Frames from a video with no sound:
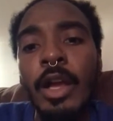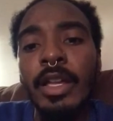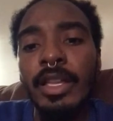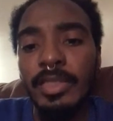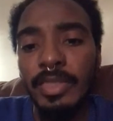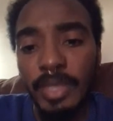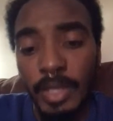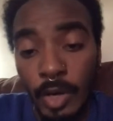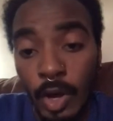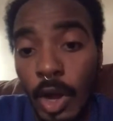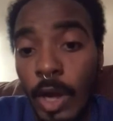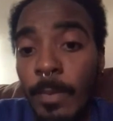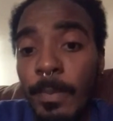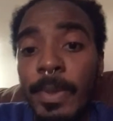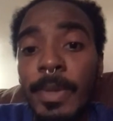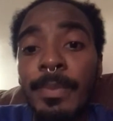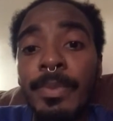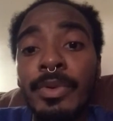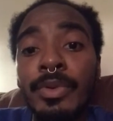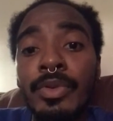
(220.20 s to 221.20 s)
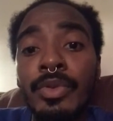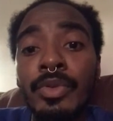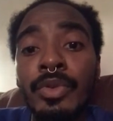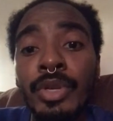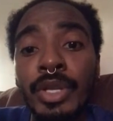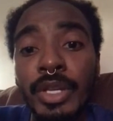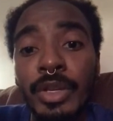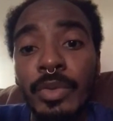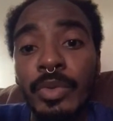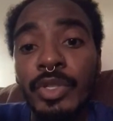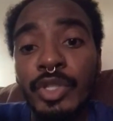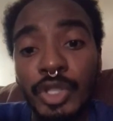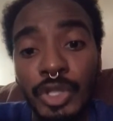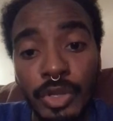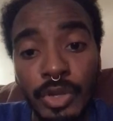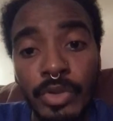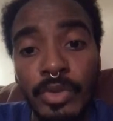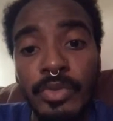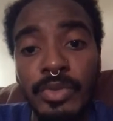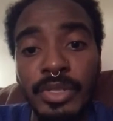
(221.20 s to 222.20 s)
there are people who here were
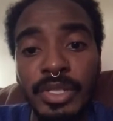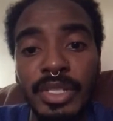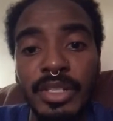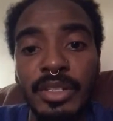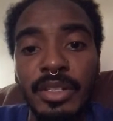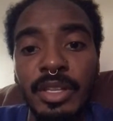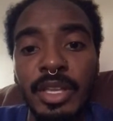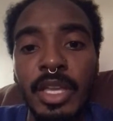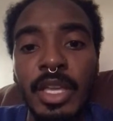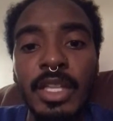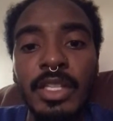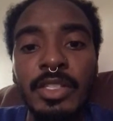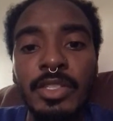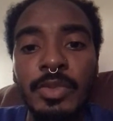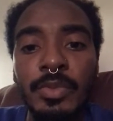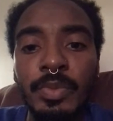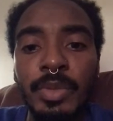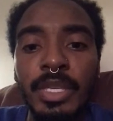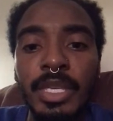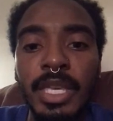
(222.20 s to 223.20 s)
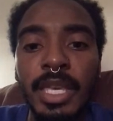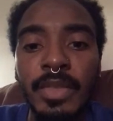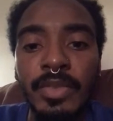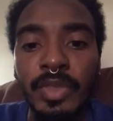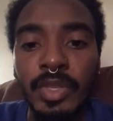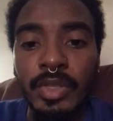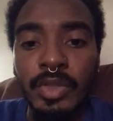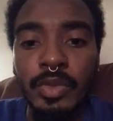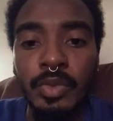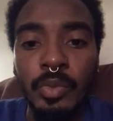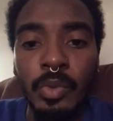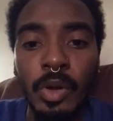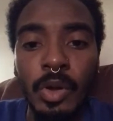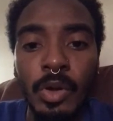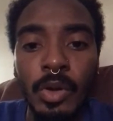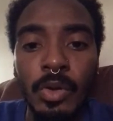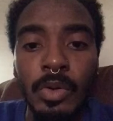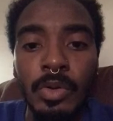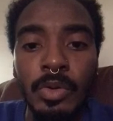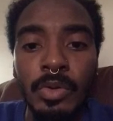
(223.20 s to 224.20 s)
chosen to be in this
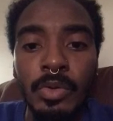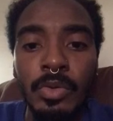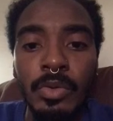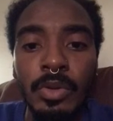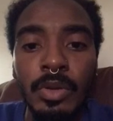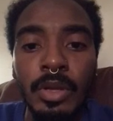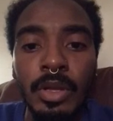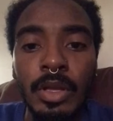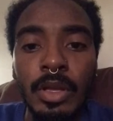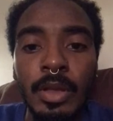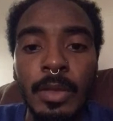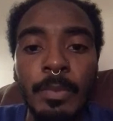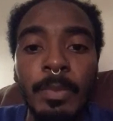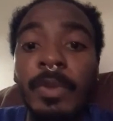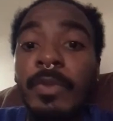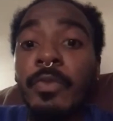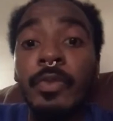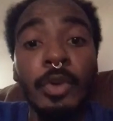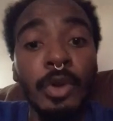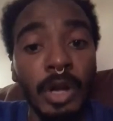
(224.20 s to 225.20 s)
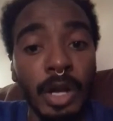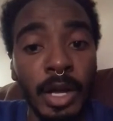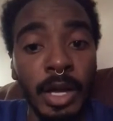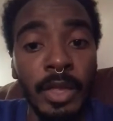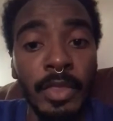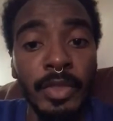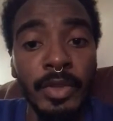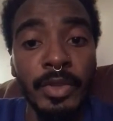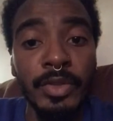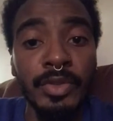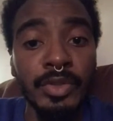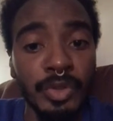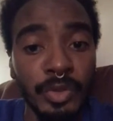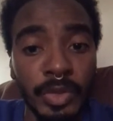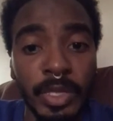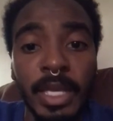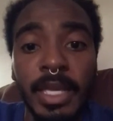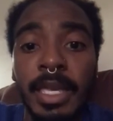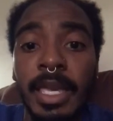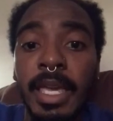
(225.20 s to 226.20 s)
role before others so
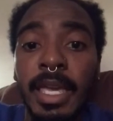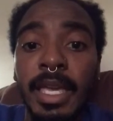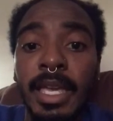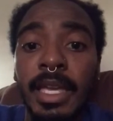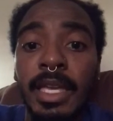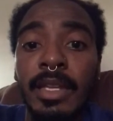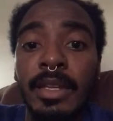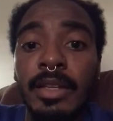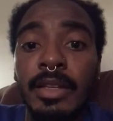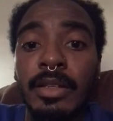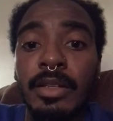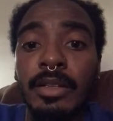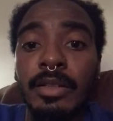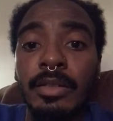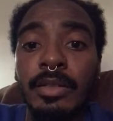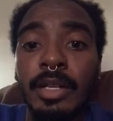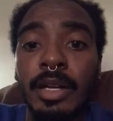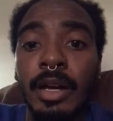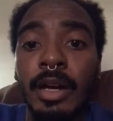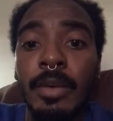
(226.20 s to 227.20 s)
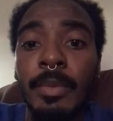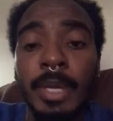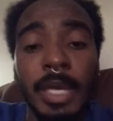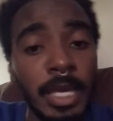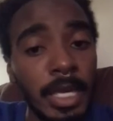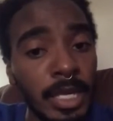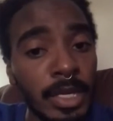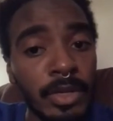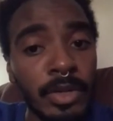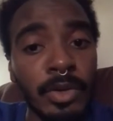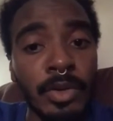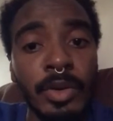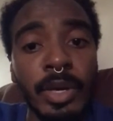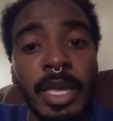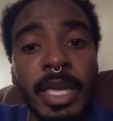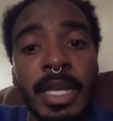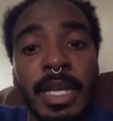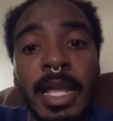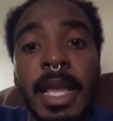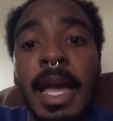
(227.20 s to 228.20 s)
they can heal
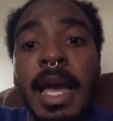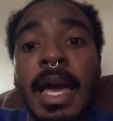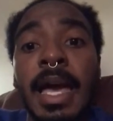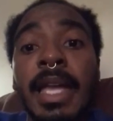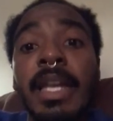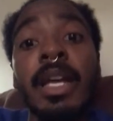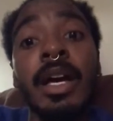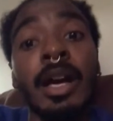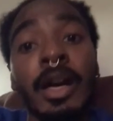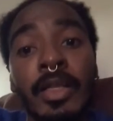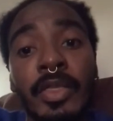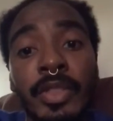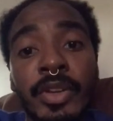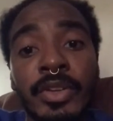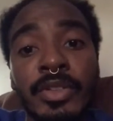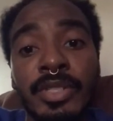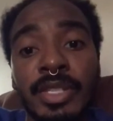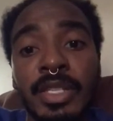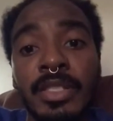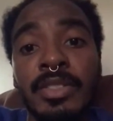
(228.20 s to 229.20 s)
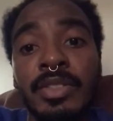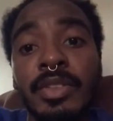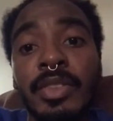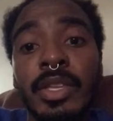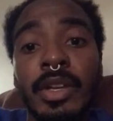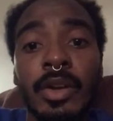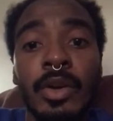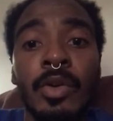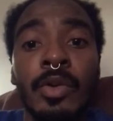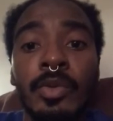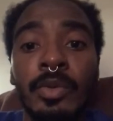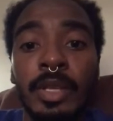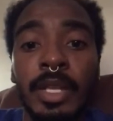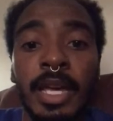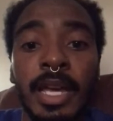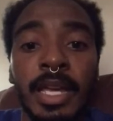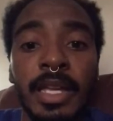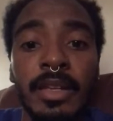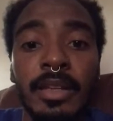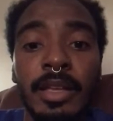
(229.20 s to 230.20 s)
and guide others into their own
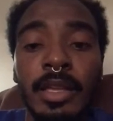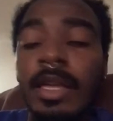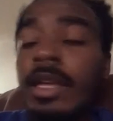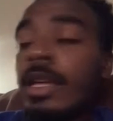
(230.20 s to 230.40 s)
light.